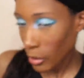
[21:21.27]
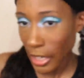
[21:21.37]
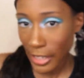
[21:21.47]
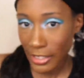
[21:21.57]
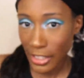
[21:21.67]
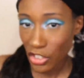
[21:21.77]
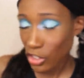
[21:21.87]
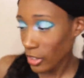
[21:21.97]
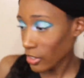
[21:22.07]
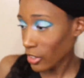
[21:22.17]
the gas
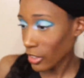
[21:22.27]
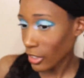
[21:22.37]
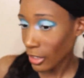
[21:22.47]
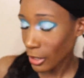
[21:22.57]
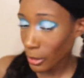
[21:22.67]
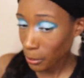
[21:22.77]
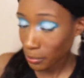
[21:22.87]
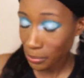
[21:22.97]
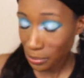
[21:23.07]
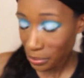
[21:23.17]
station to... Um,